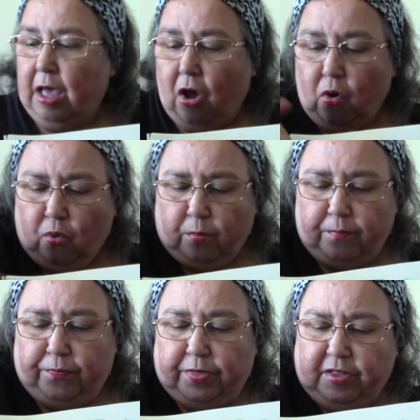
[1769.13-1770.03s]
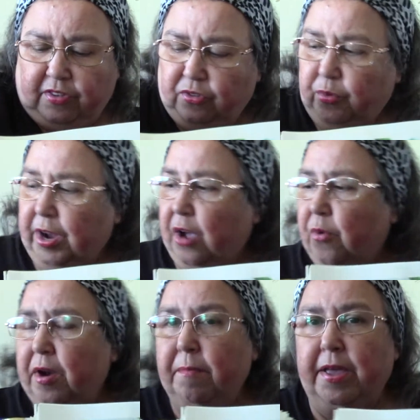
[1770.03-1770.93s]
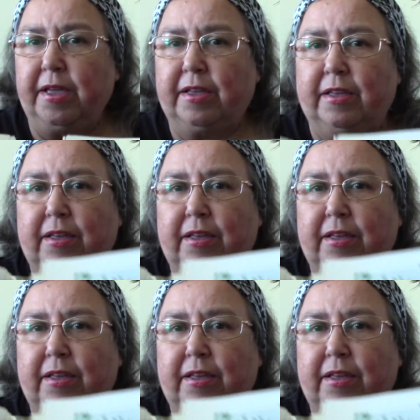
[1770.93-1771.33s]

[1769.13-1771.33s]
Oh, this is one I want to make.